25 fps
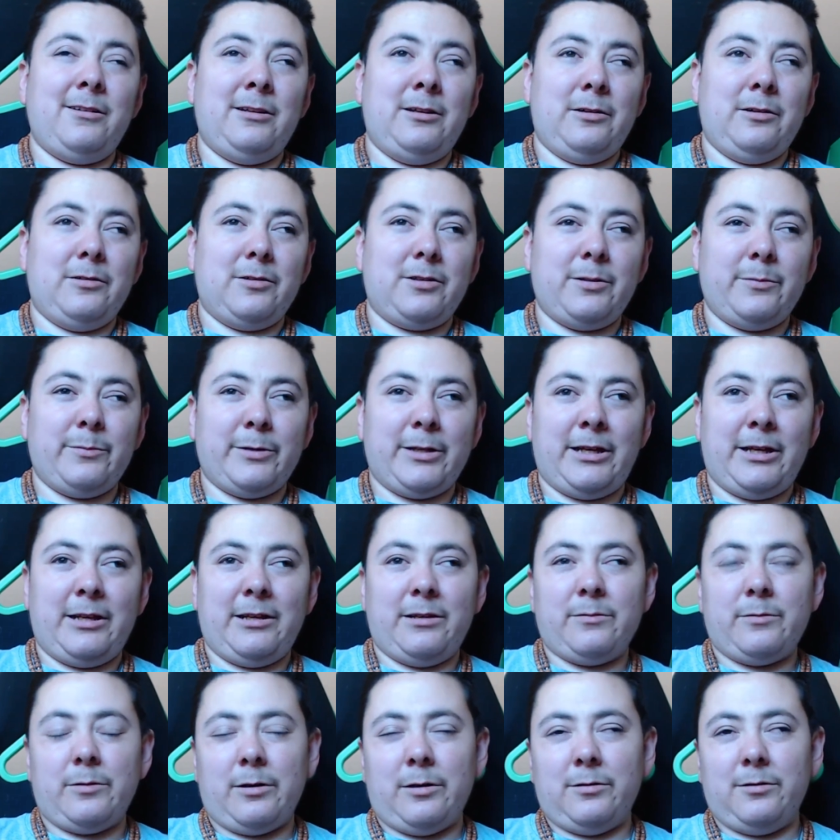complained
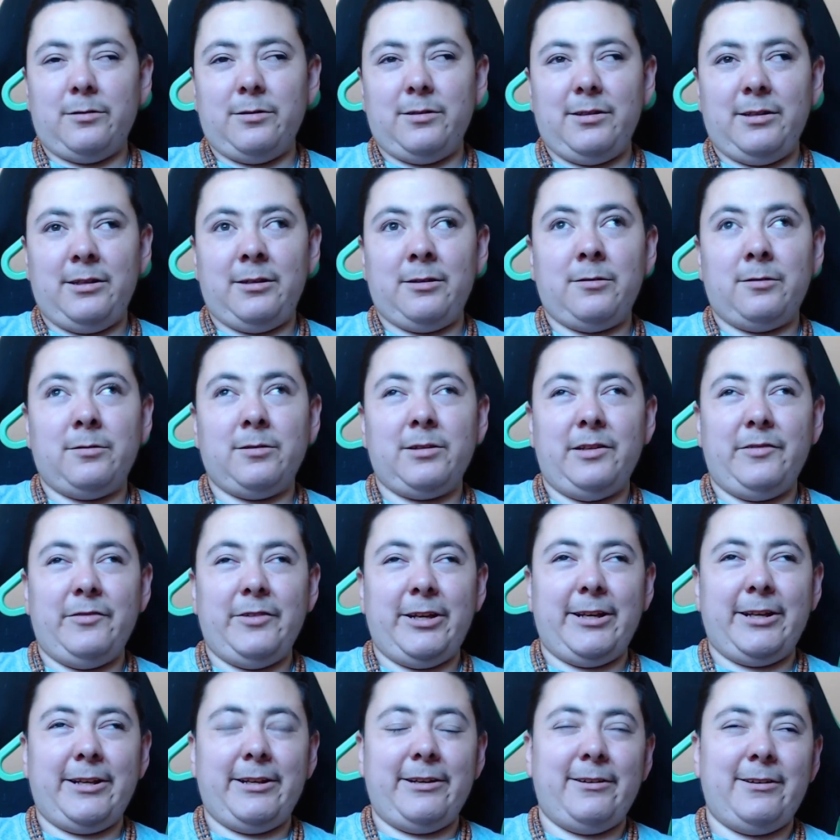about,
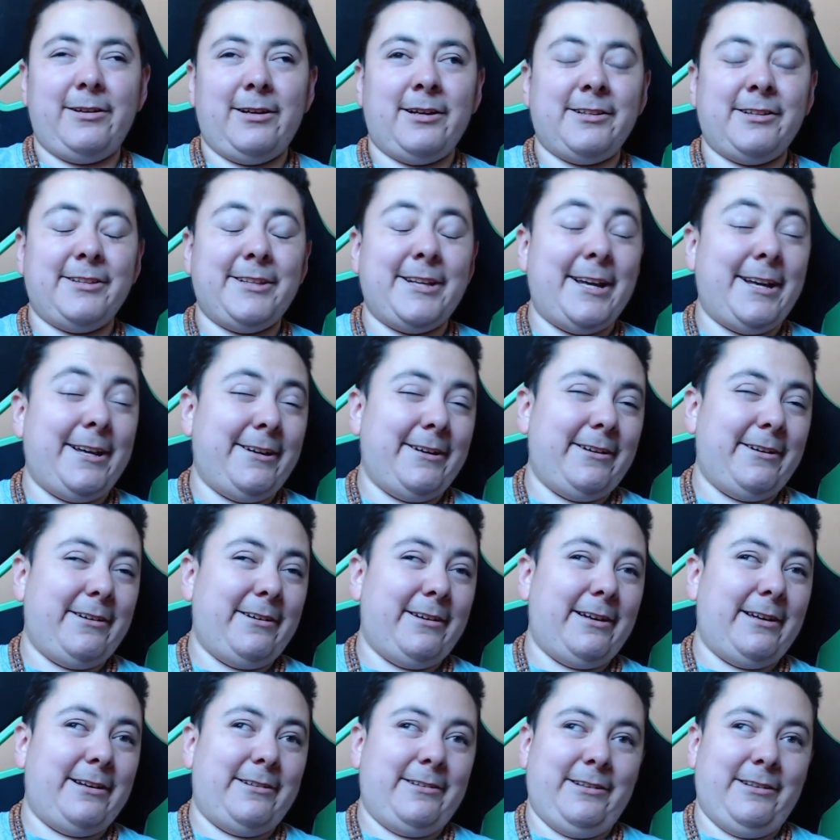living in
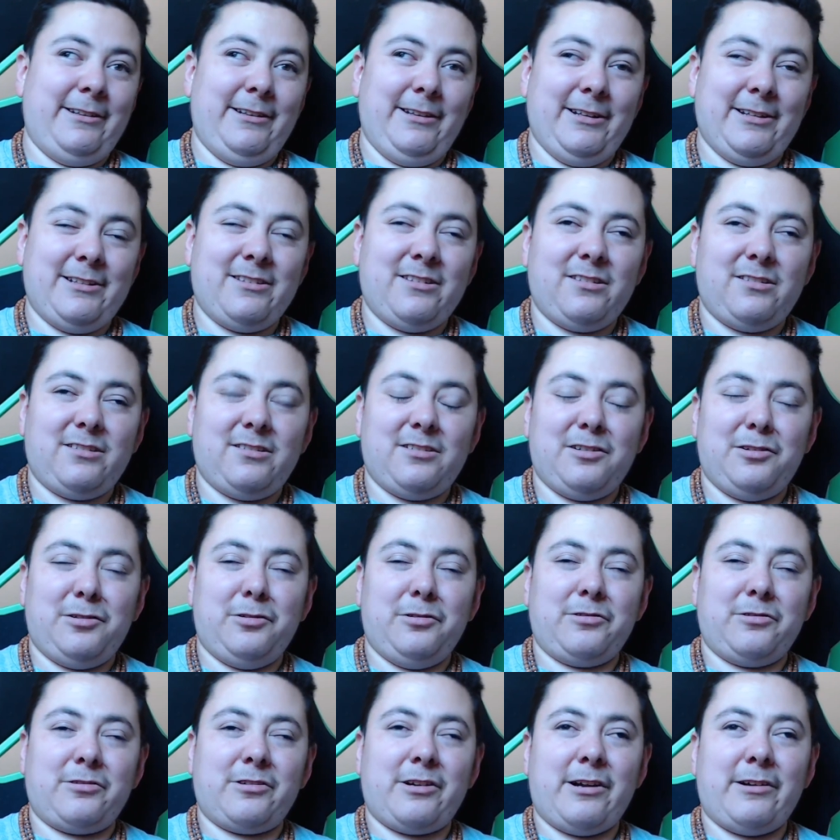LA and it's
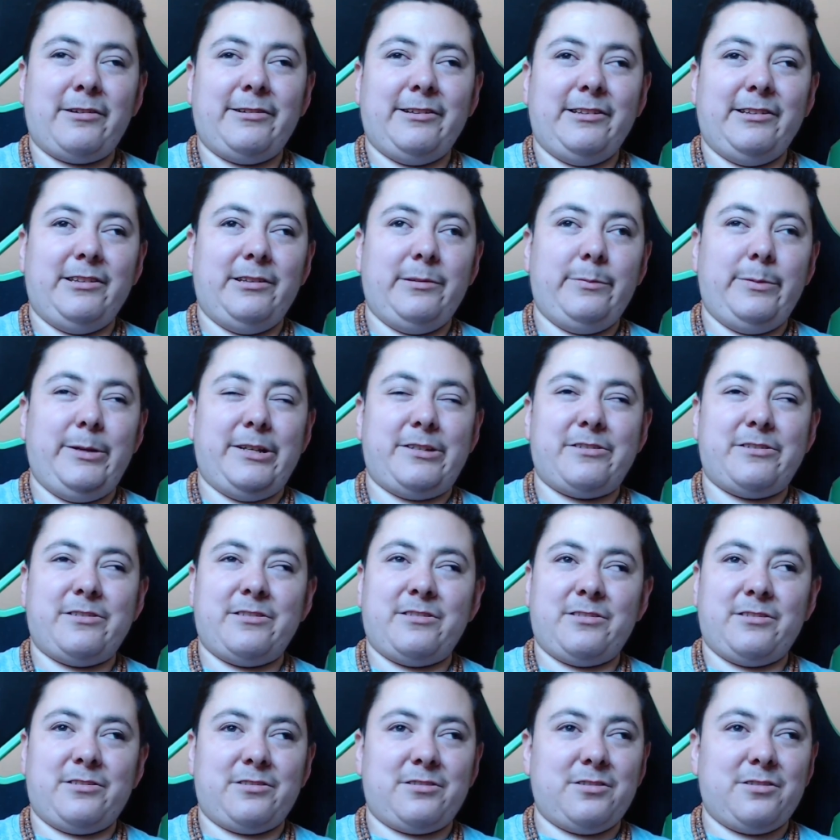so crowded, the
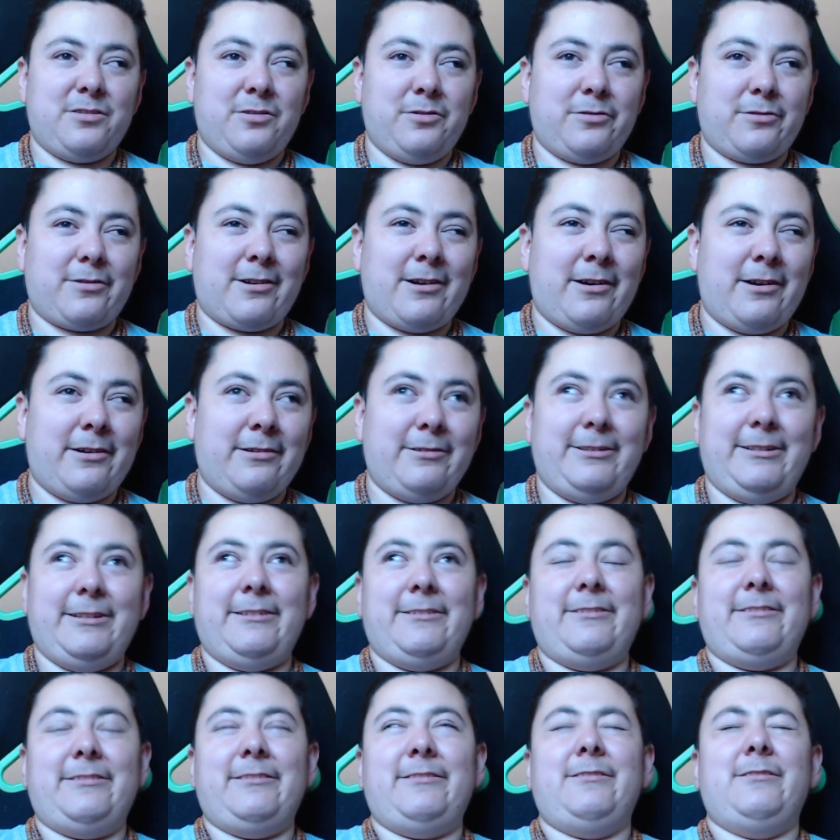beaches are so crowded,
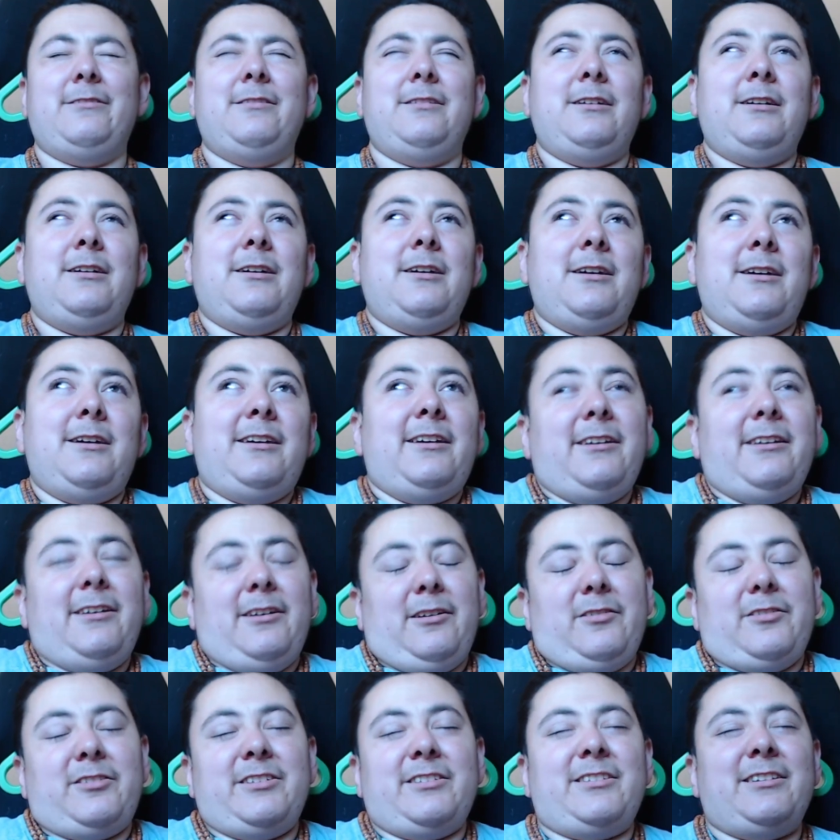and,
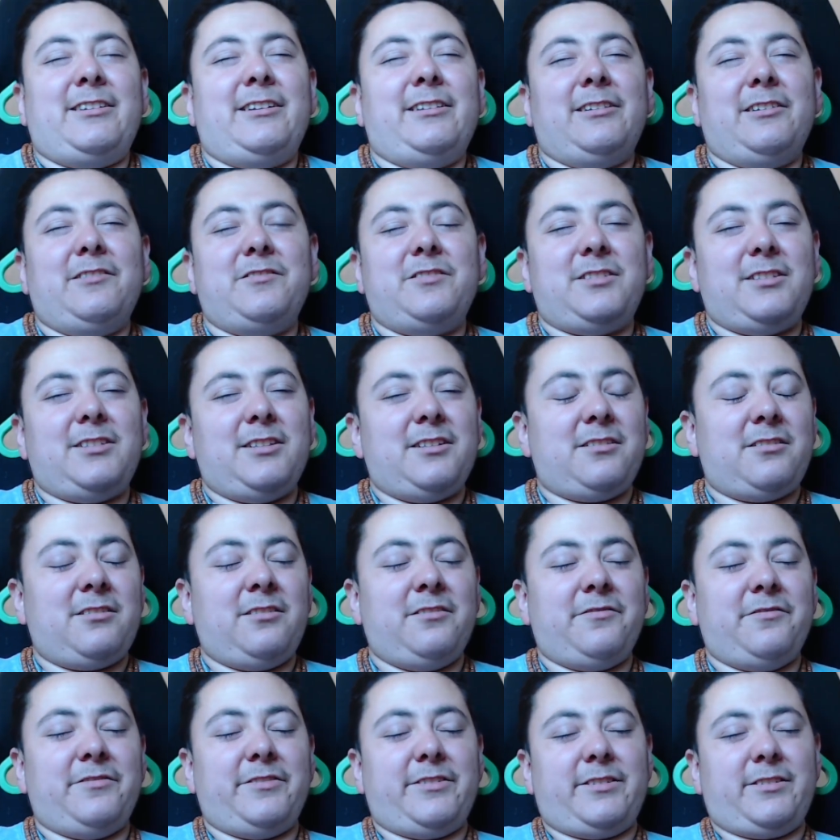because he loves to
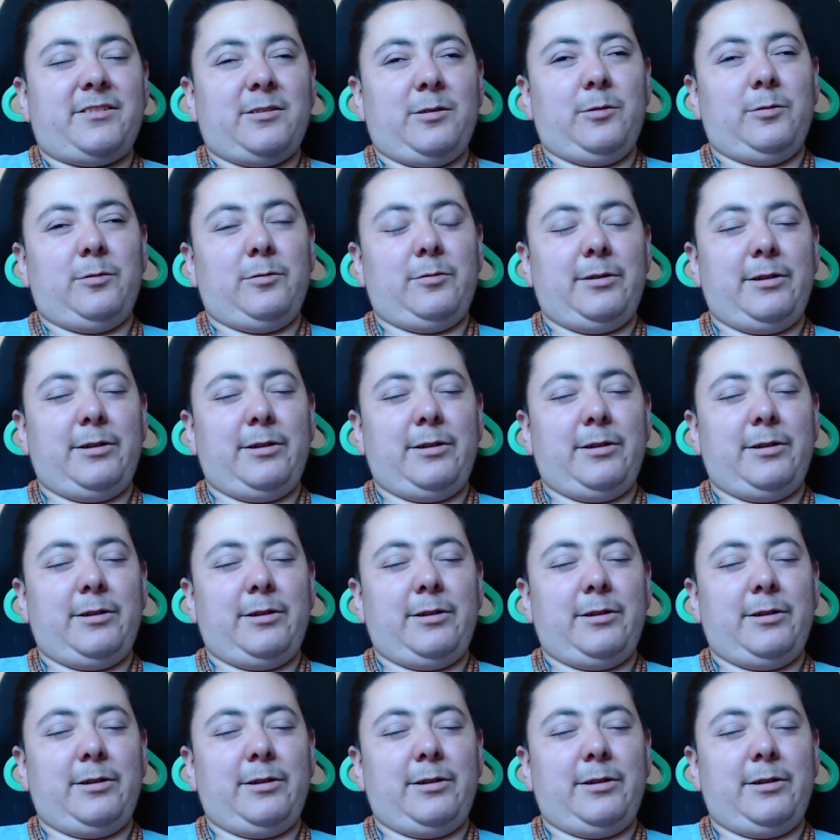surf, so he